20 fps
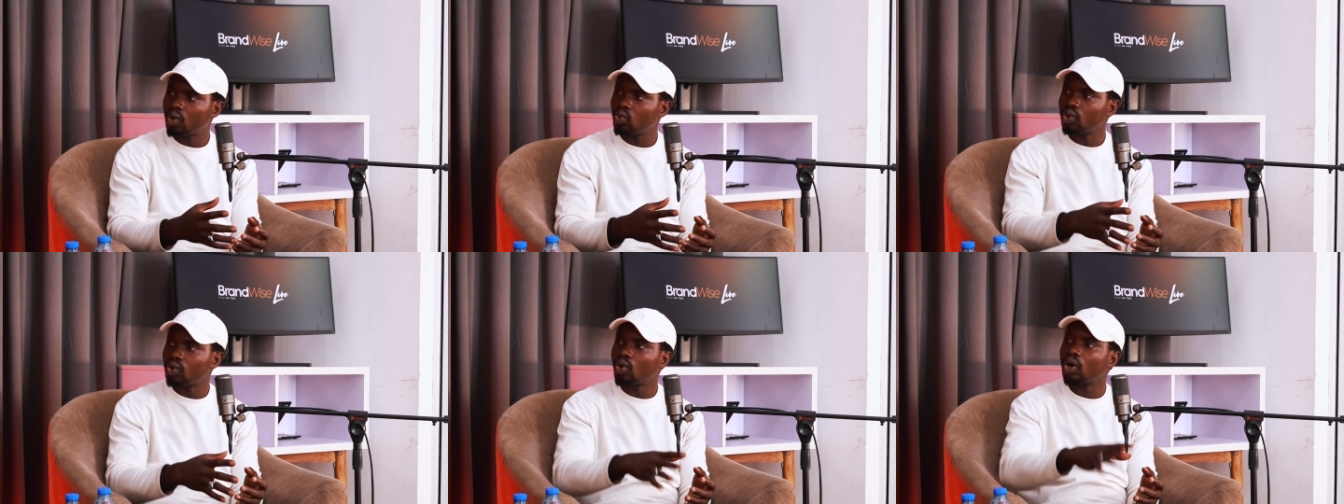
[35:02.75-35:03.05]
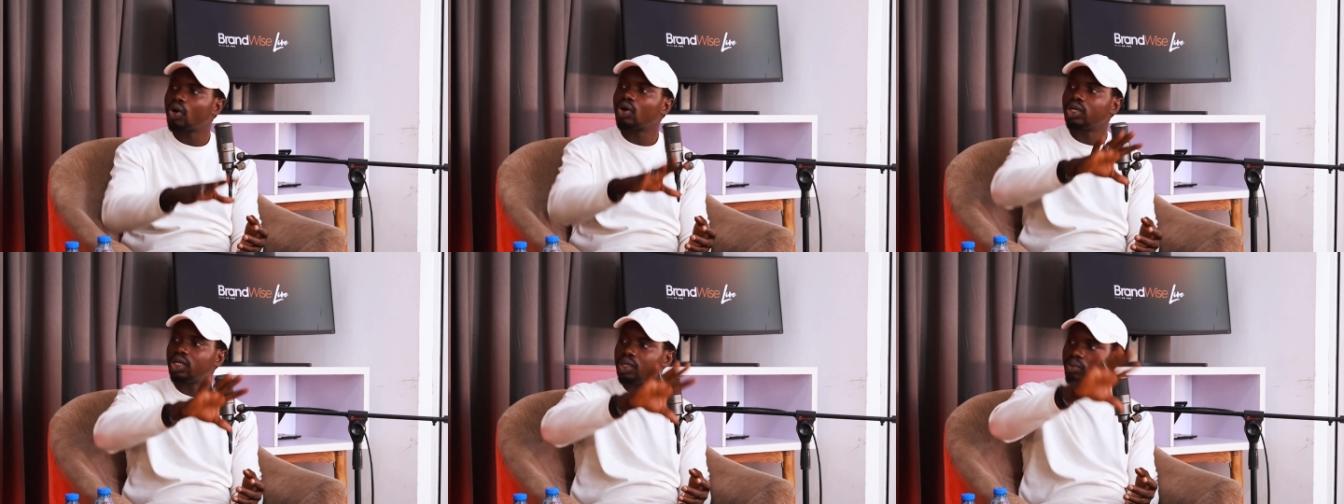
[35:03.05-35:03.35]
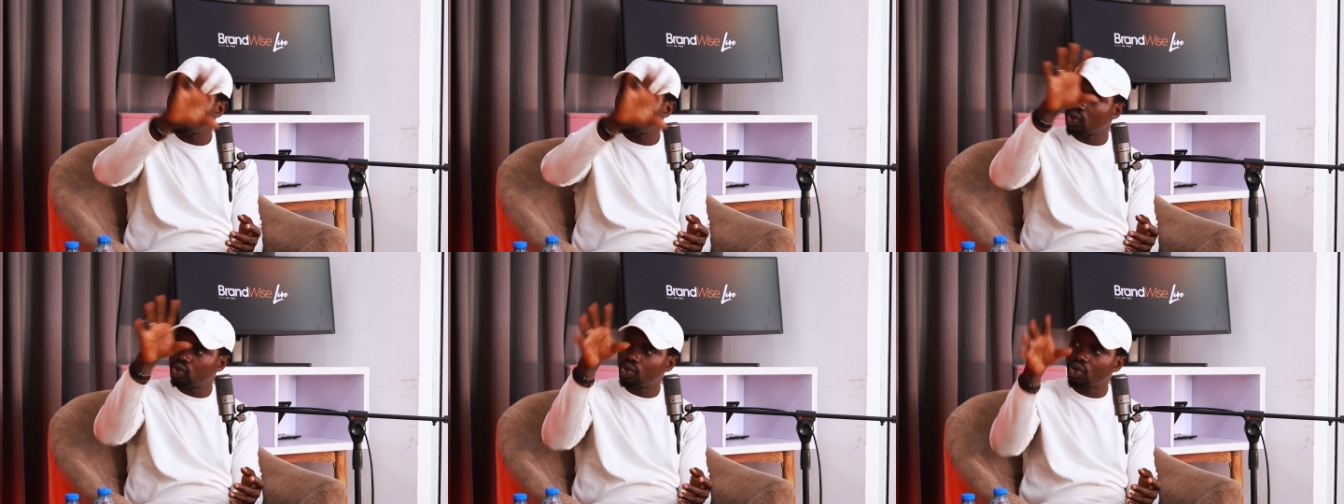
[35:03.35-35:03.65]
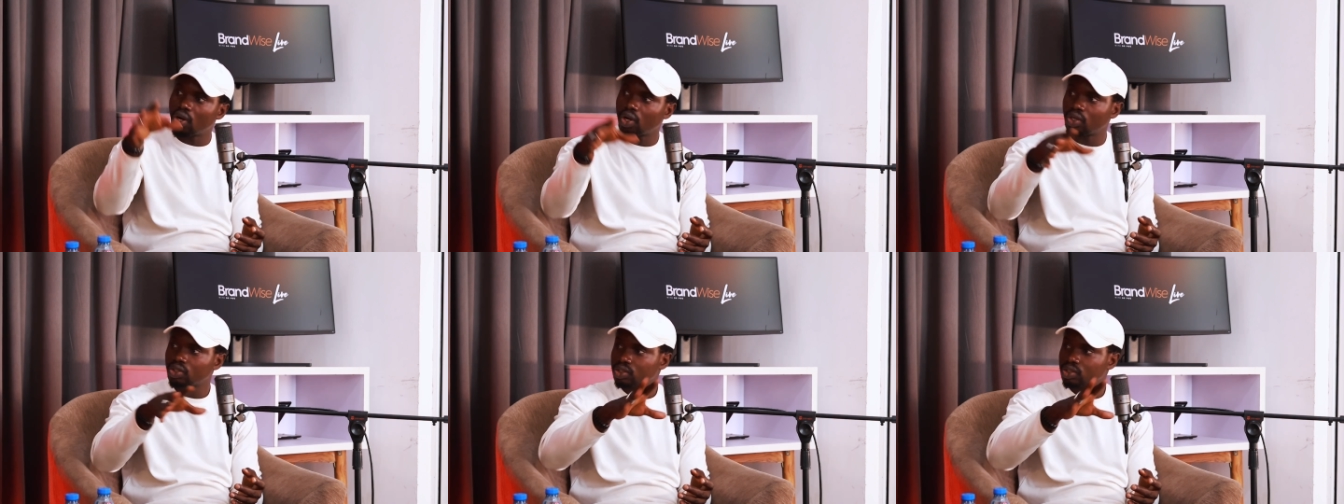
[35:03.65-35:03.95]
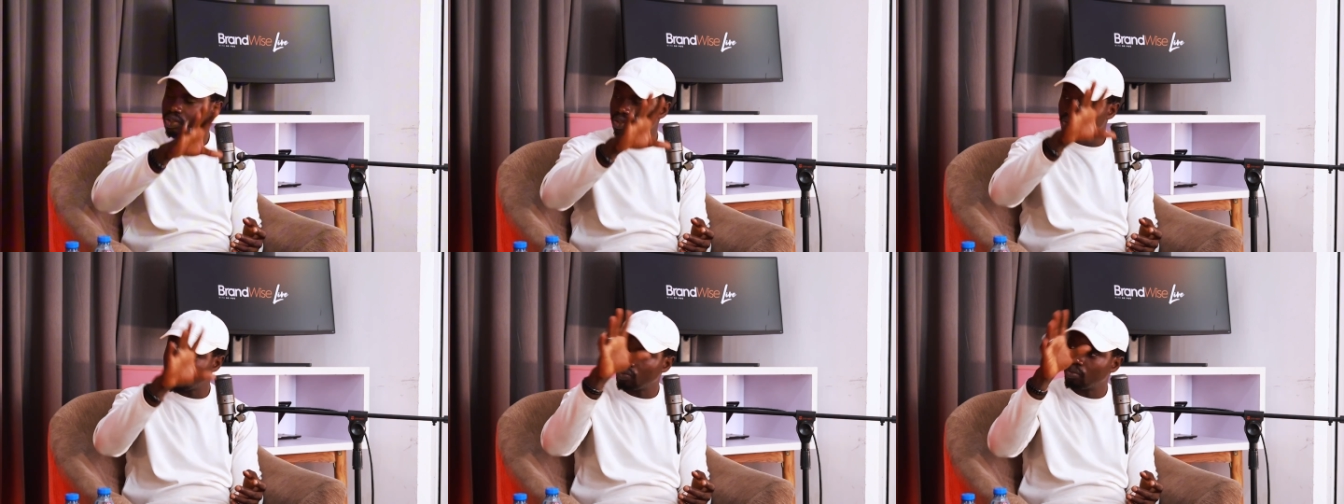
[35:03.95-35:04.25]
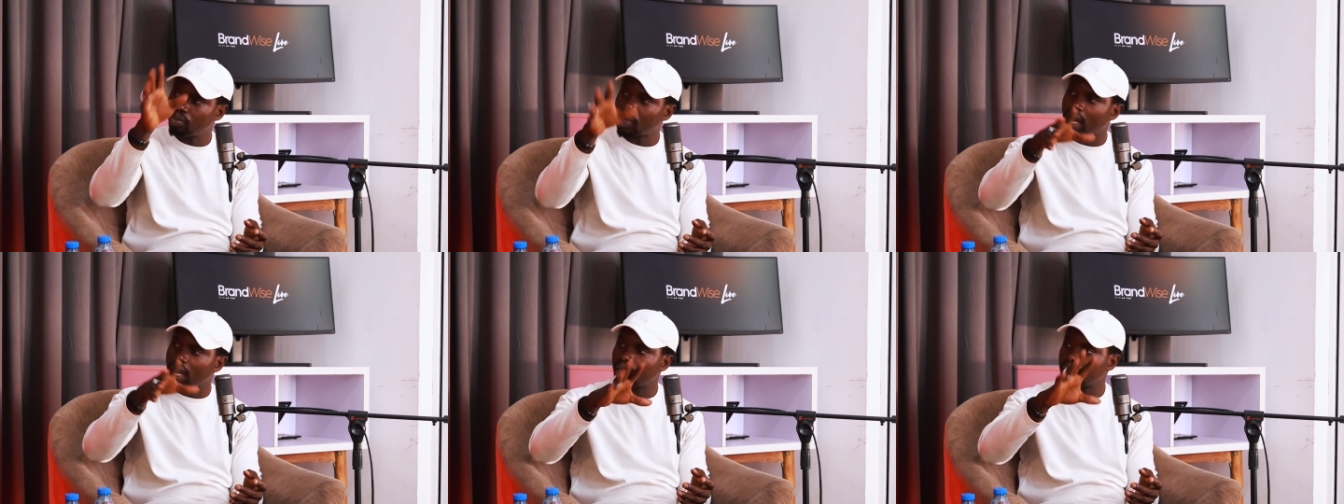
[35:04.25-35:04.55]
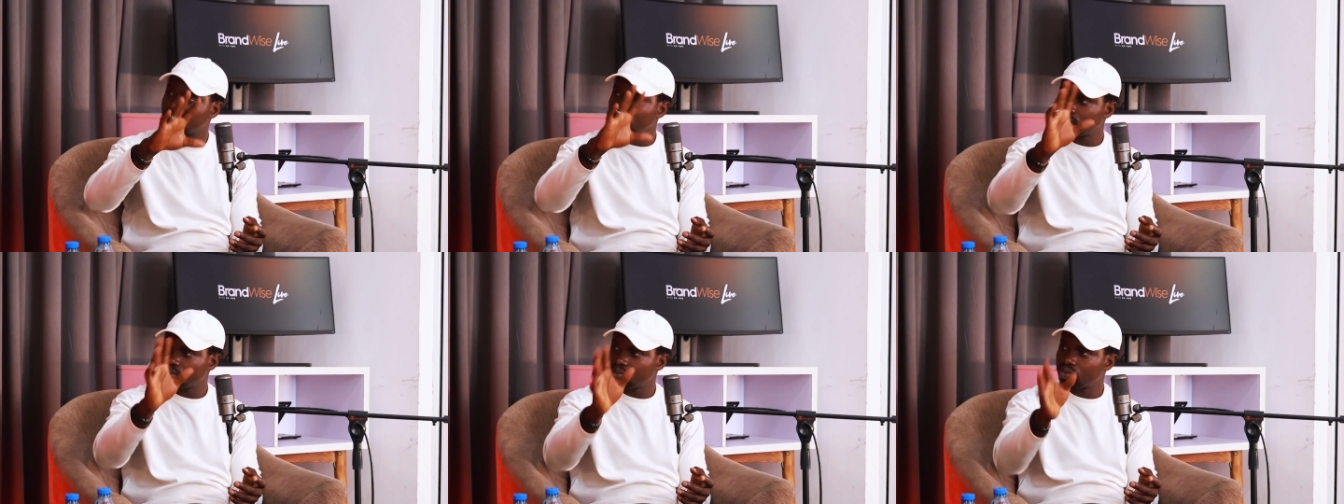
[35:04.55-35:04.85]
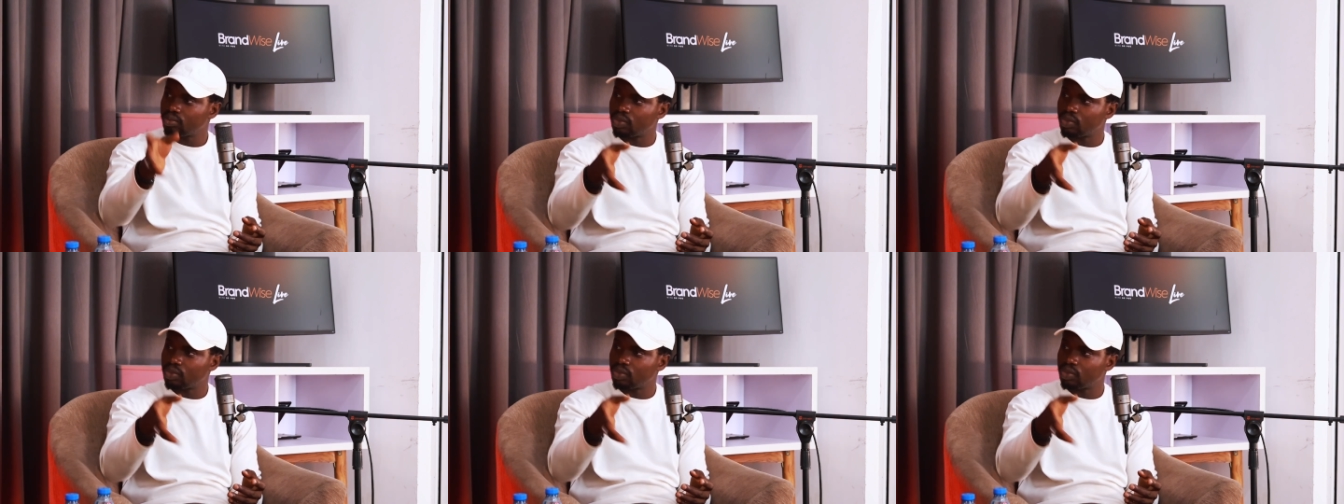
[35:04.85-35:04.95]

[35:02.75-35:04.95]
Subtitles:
We work on a product, brand,